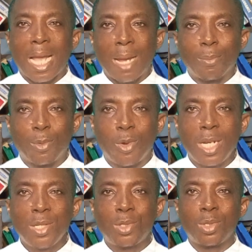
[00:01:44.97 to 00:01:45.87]
I'm
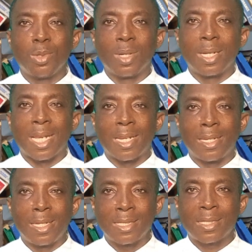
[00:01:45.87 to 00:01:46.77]
going to
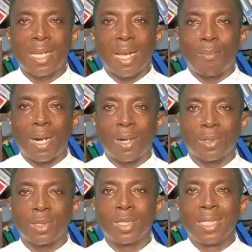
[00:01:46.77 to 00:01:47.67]
enlist
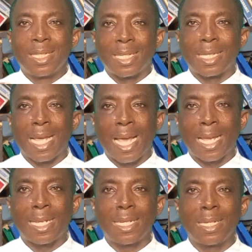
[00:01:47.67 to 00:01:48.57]
about
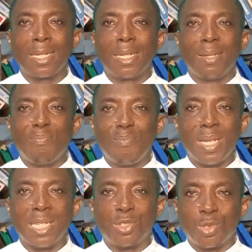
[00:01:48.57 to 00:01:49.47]
9
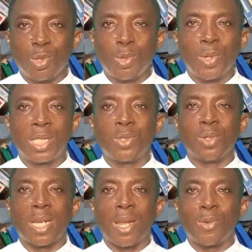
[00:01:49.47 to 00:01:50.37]
means through which
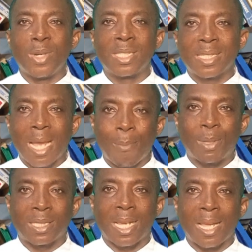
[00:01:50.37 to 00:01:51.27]
you can raise
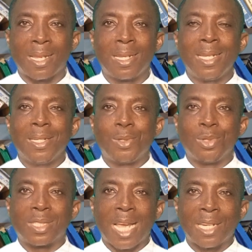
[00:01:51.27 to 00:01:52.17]
capital to
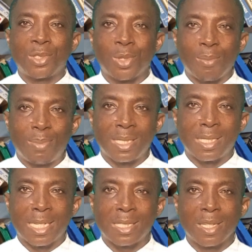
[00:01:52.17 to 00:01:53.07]
start your
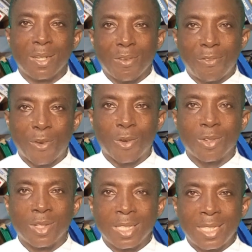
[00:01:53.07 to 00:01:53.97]
business
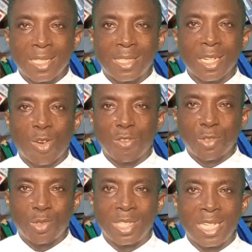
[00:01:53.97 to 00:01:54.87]
for the sake
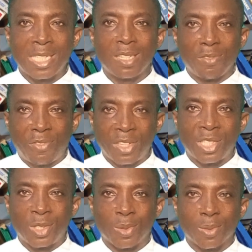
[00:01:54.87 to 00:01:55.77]
of today's
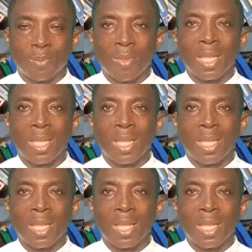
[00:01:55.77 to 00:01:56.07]
video.